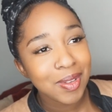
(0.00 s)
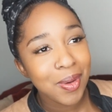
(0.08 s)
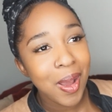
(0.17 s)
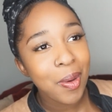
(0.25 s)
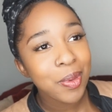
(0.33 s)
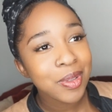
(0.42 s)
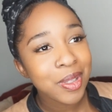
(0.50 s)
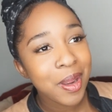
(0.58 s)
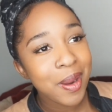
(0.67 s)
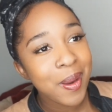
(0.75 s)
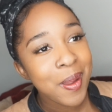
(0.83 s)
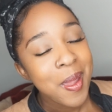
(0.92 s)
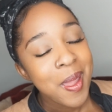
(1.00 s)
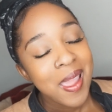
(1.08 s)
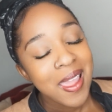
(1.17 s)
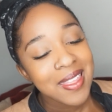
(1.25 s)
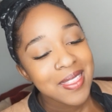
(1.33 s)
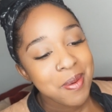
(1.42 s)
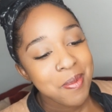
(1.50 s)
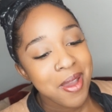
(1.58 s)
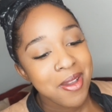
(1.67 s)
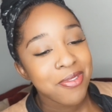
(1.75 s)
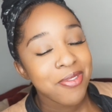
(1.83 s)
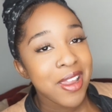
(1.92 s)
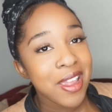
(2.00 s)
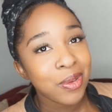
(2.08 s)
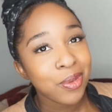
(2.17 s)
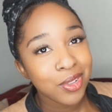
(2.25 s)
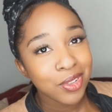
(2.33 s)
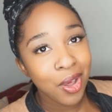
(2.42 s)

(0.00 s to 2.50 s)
So I was hurt and then my friend who is